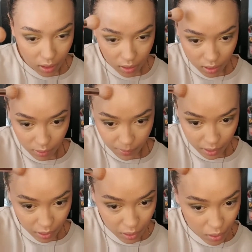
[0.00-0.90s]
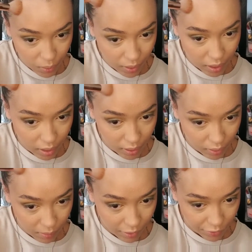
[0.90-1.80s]
Then I'm going in
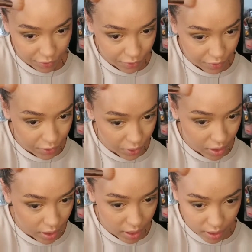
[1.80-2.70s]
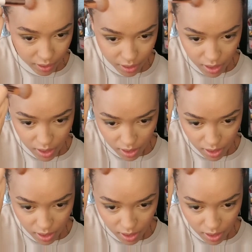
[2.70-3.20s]
on my forehead.